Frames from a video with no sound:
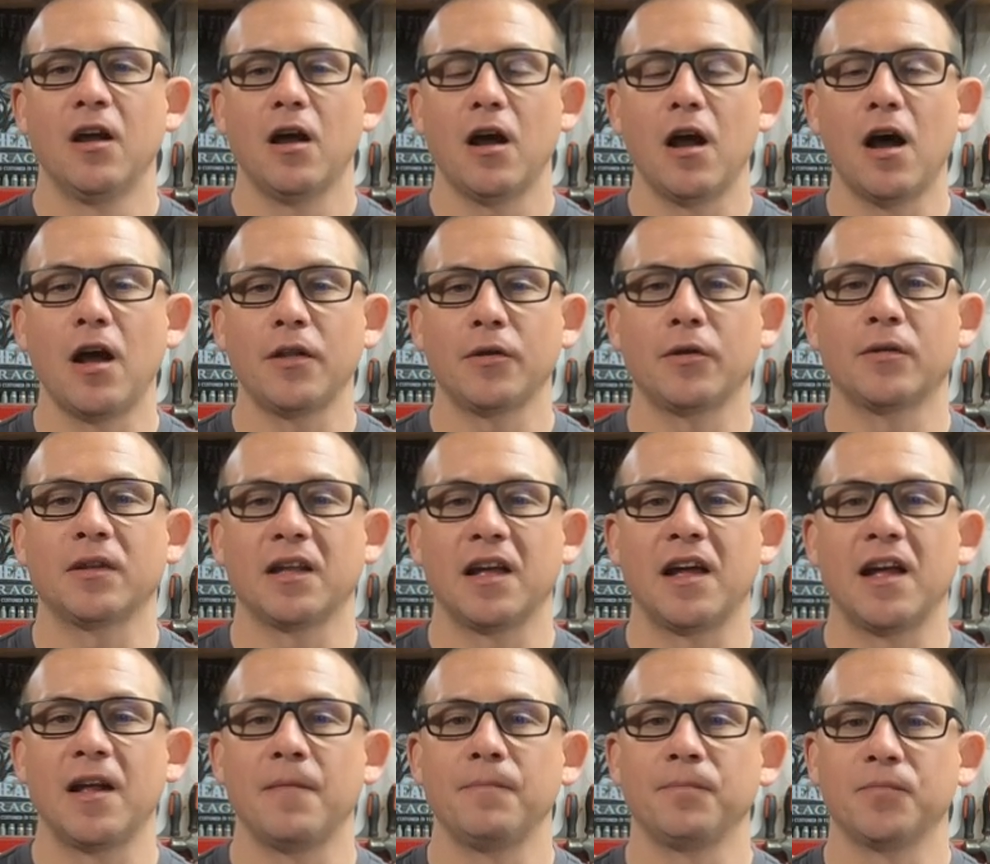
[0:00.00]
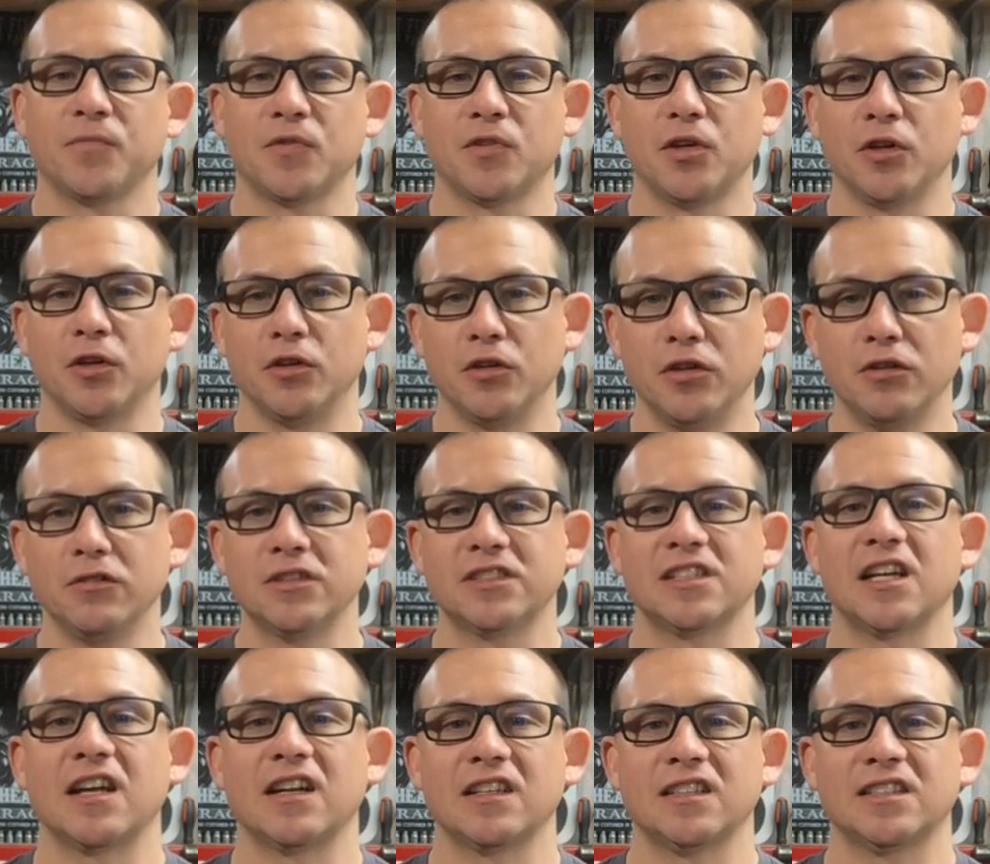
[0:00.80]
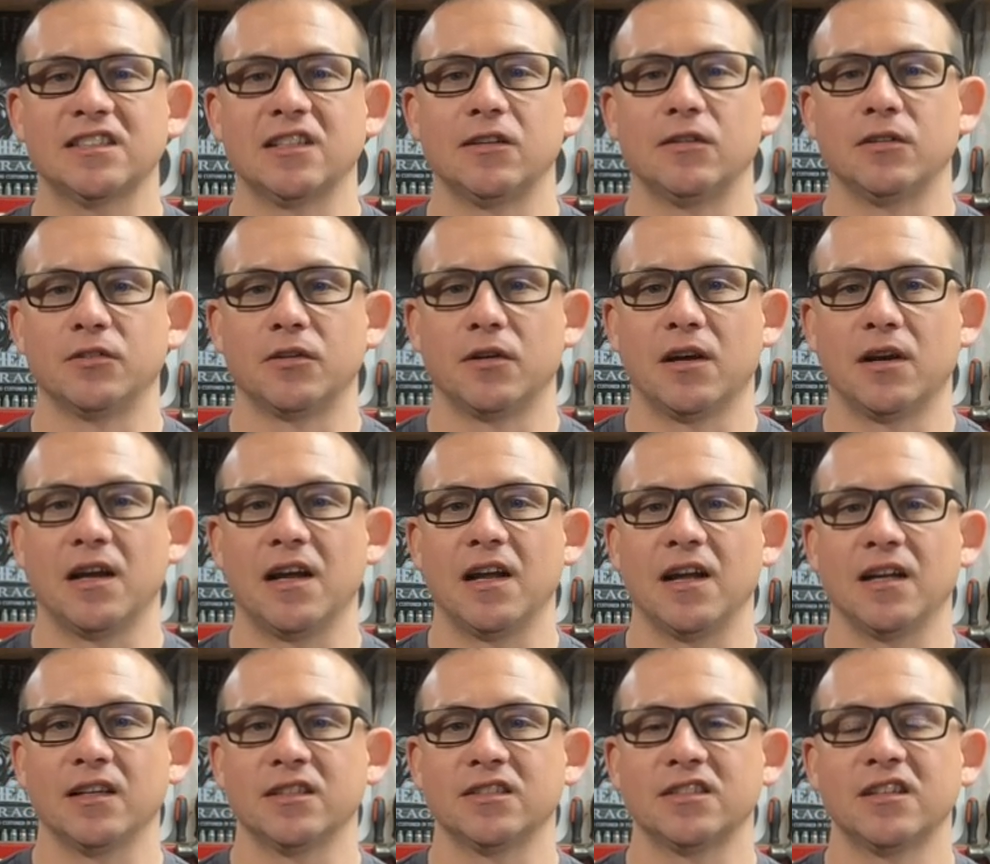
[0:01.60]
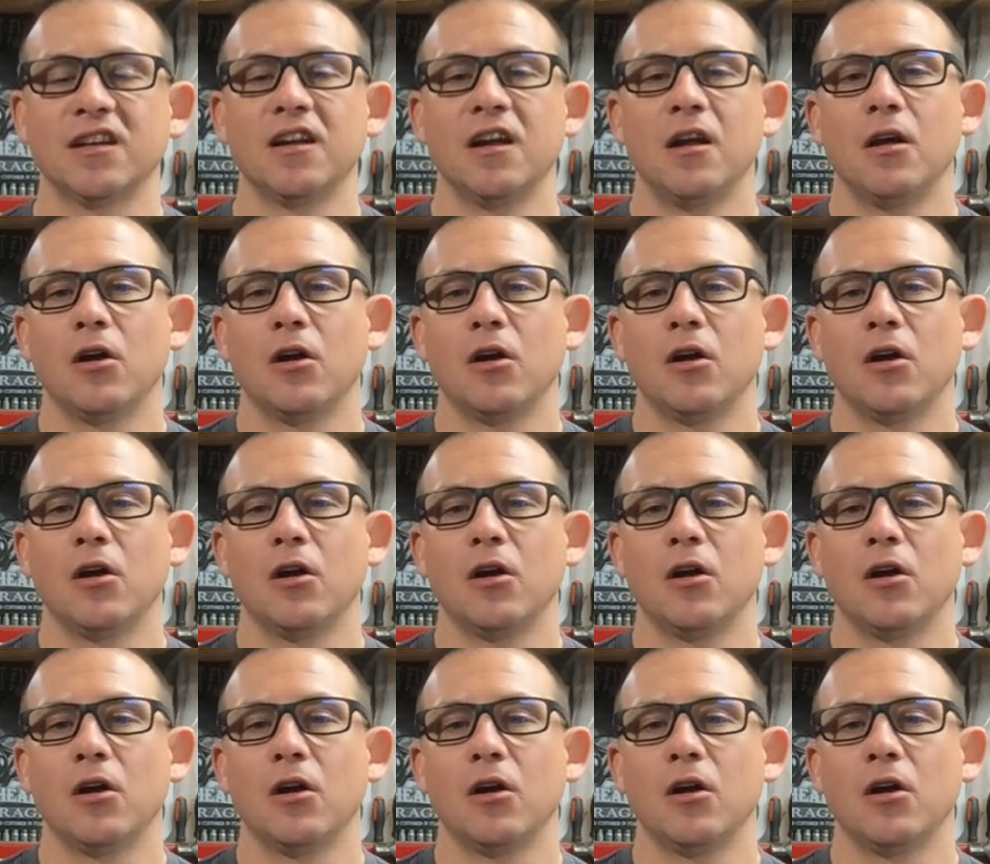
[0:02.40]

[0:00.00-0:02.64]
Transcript: other than the new set of cylinder heads.